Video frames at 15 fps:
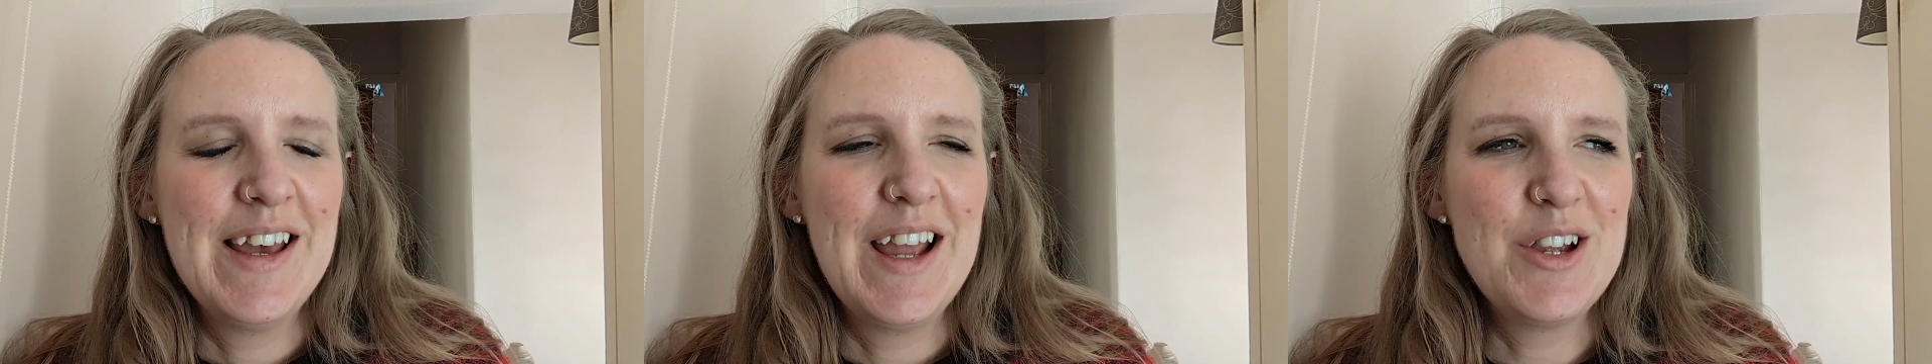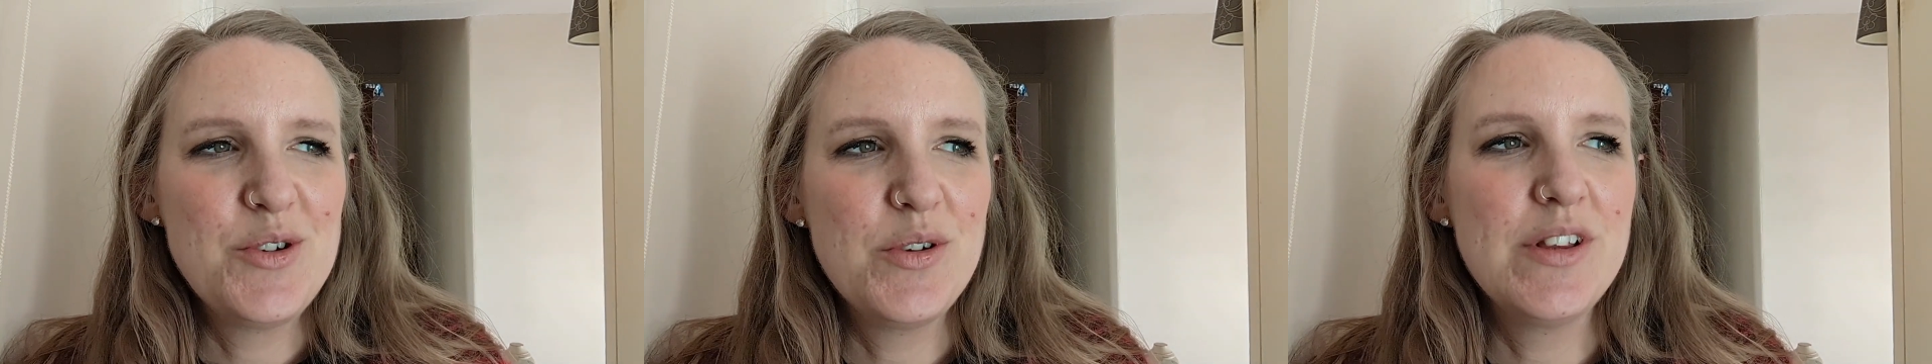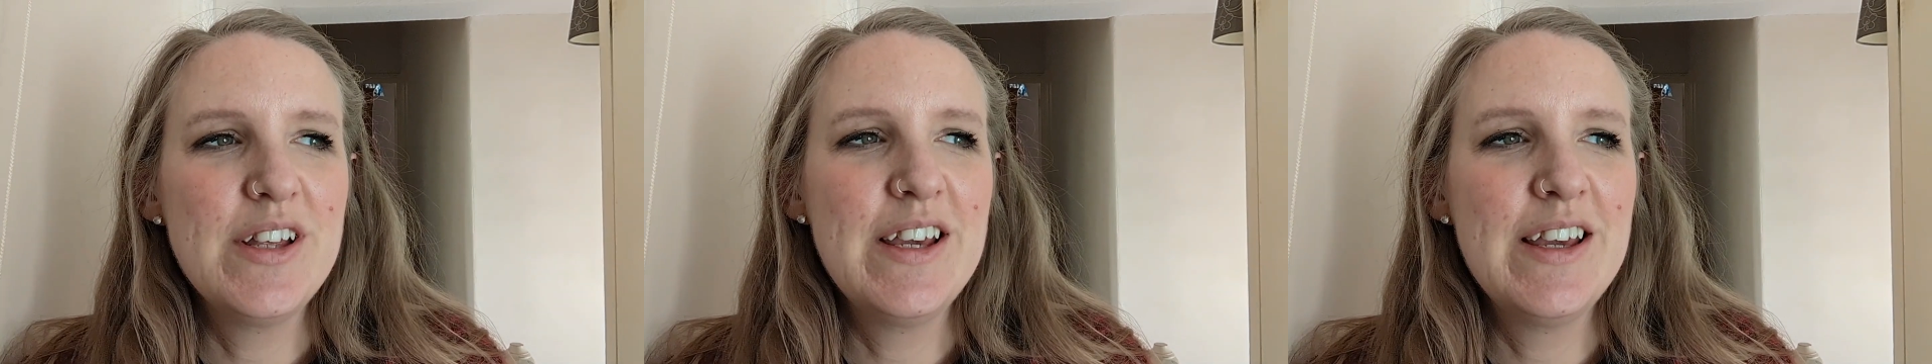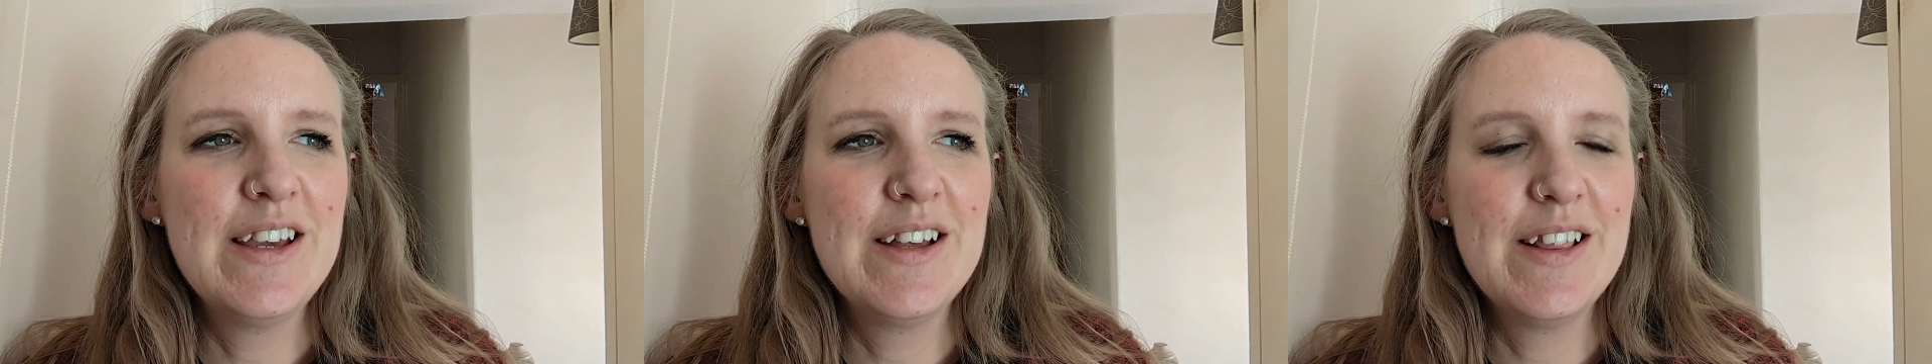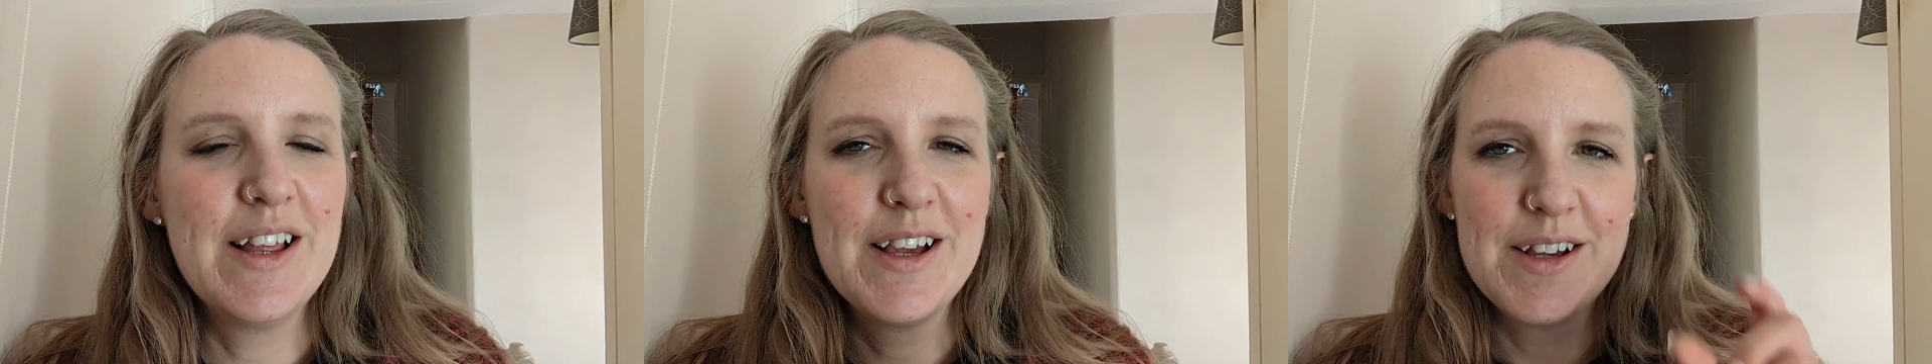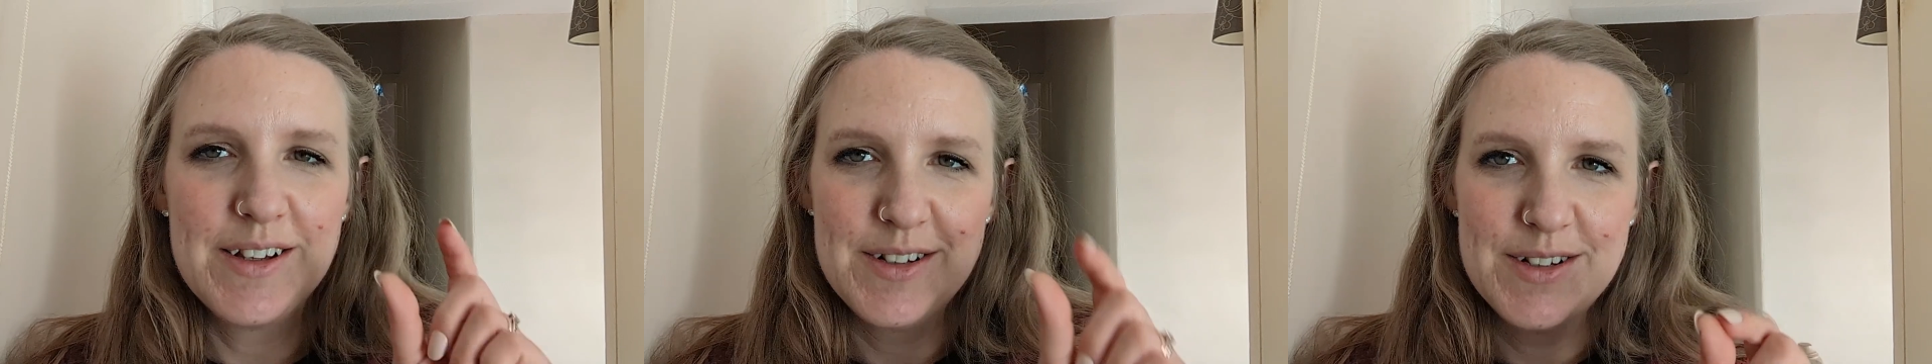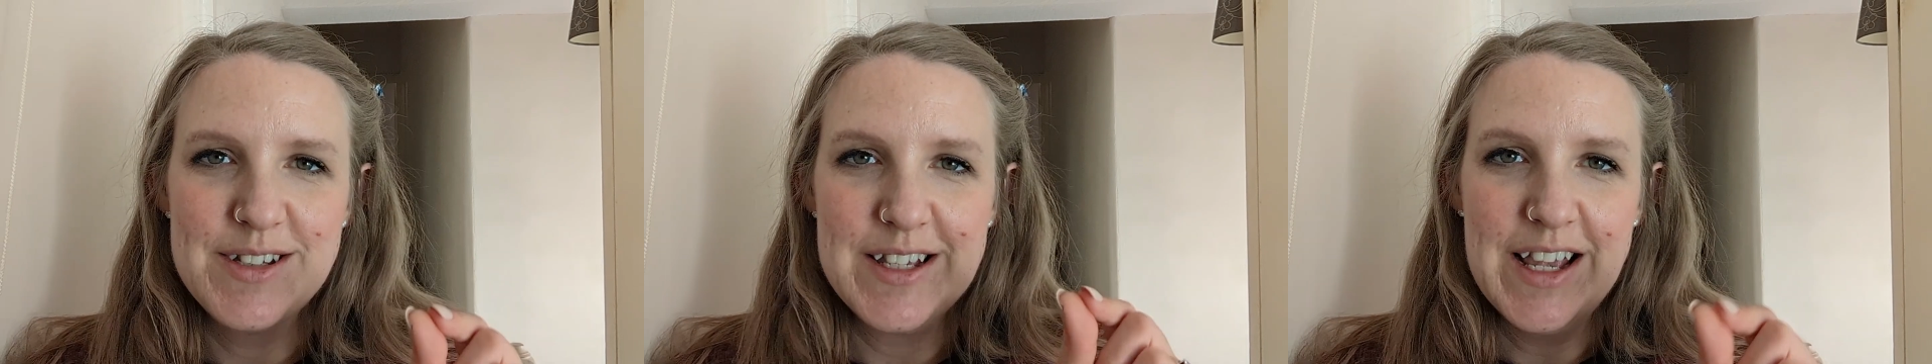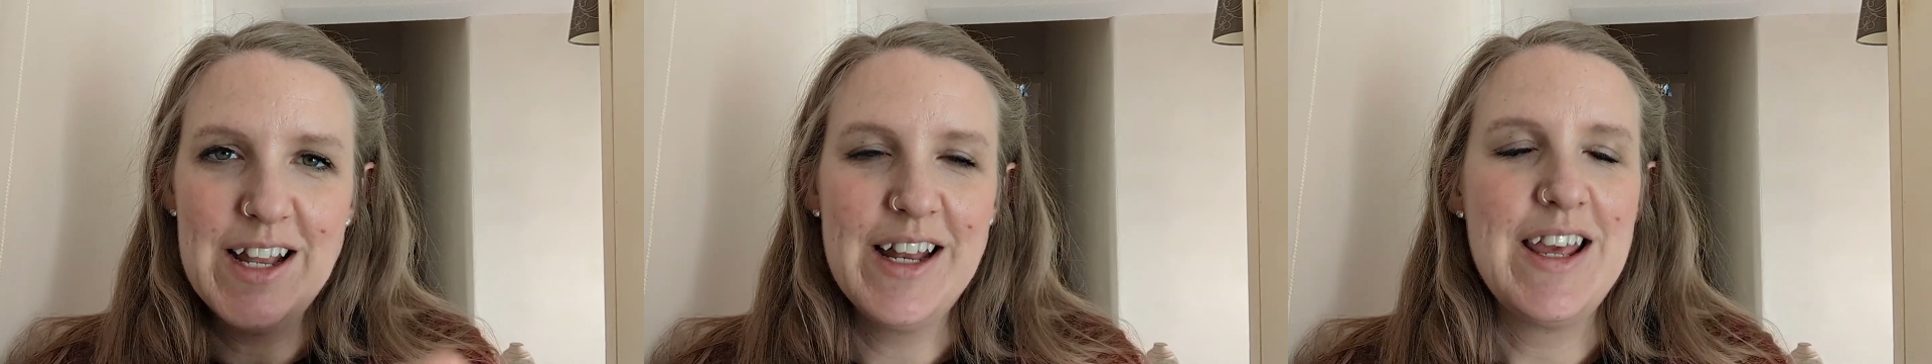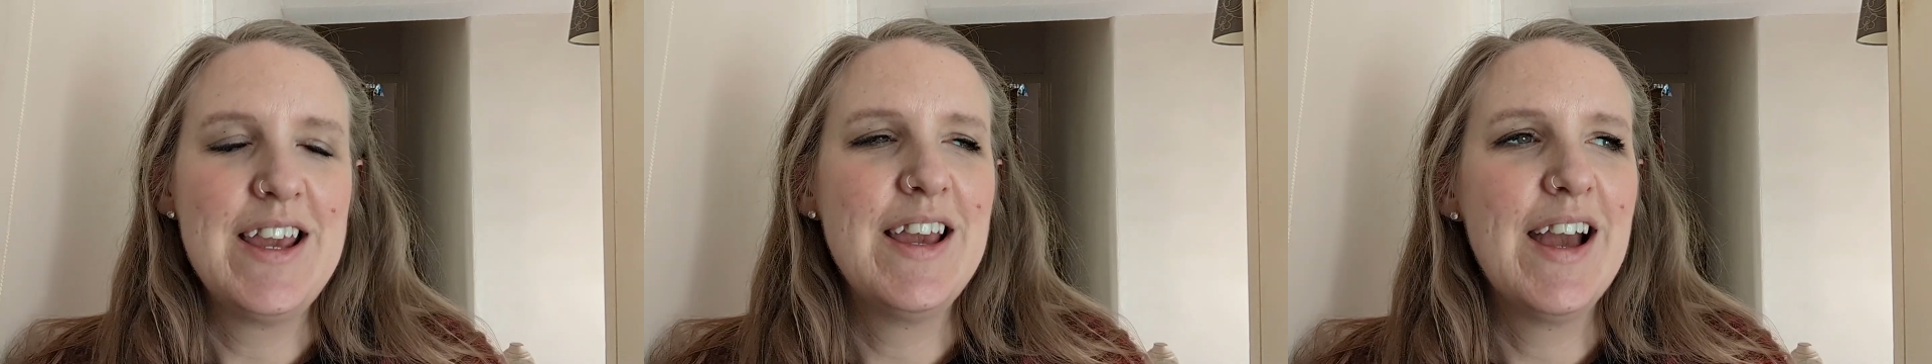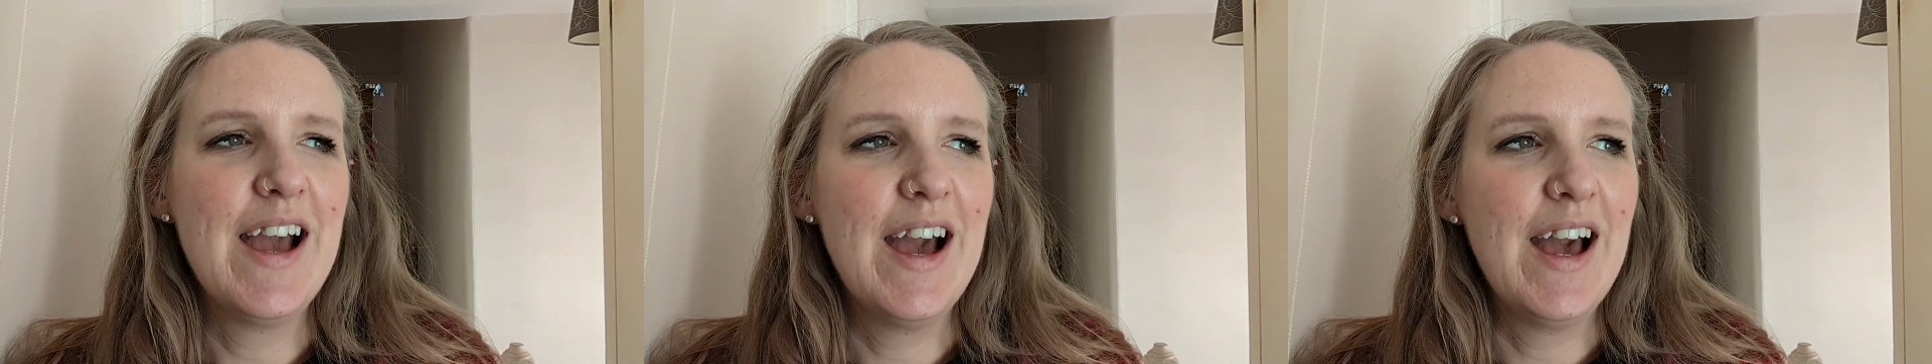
It's really like skinny,